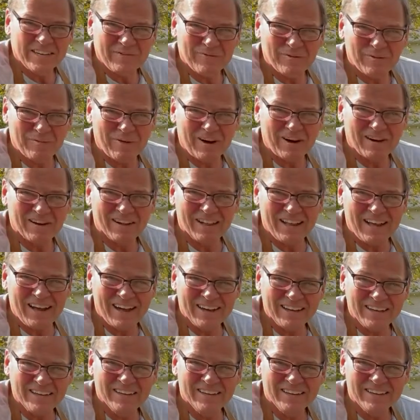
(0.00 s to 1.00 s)
from our
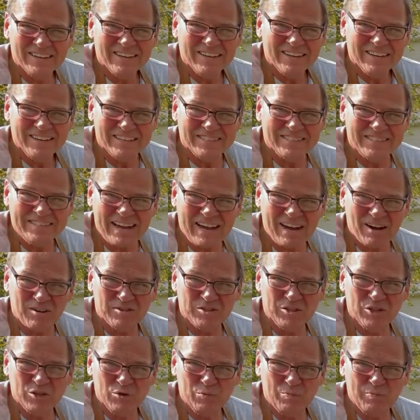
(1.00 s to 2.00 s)
clock, it's now
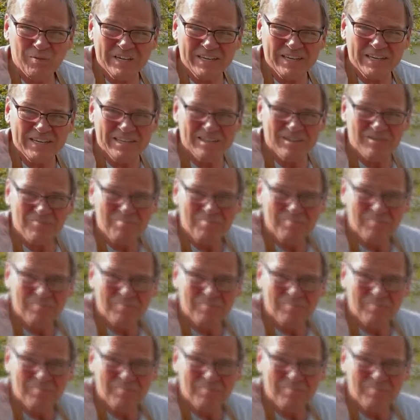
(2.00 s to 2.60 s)
2 p.m.